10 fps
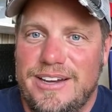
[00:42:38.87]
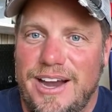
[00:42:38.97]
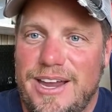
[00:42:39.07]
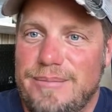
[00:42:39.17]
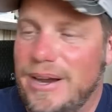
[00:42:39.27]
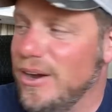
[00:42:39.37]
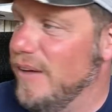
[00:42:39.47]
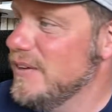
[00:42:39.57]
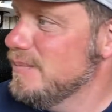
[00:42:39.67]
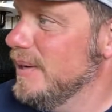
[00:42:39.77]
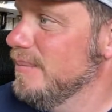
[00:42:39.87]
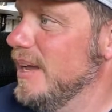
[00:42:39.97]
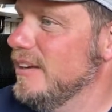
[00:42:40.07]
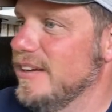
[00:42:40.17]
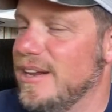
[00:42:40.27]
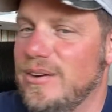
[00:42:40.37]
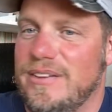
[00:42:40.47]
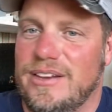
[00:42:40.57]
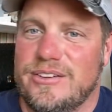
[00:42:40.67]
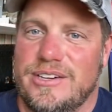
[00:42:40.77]
I am in my office, but I'm not. I don't have
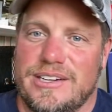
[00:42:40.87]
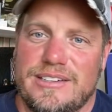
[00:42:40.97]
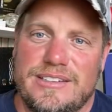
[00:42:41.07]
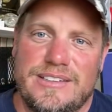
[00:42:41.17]
anything to drink.